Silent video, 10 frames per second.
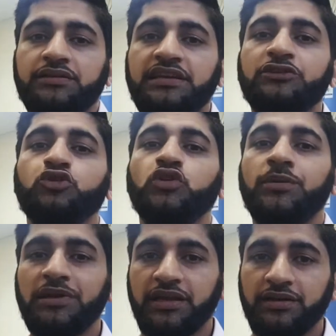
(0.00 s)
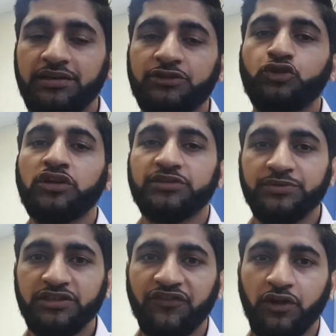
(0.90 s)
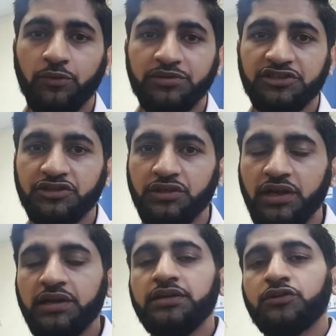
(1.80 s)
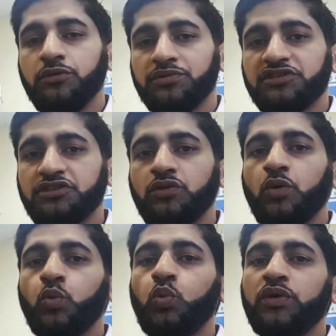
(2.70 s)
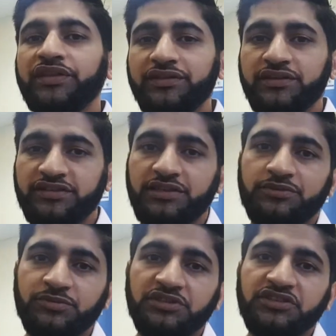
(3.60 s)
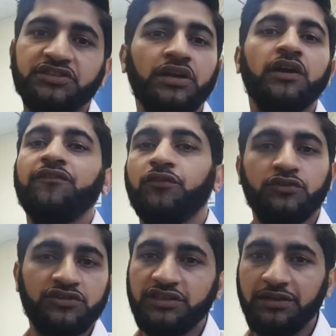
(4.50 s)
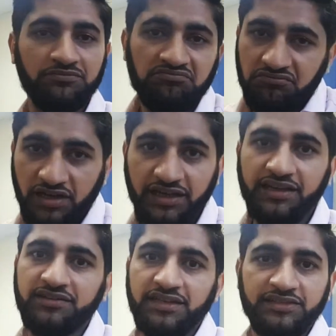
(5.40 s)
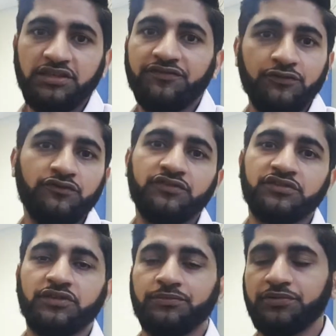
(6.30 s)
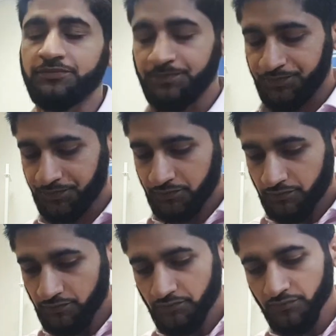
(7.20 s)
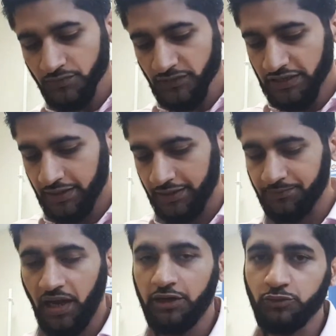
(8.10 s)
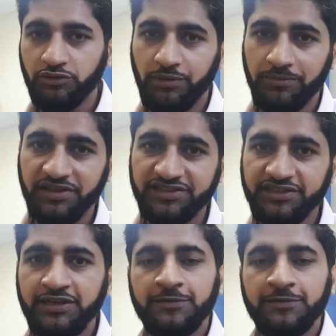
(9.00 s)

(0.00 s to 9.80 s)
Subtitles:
intra-specific competition within the same species for the same, again, let's say, food, for example. How do we remember this?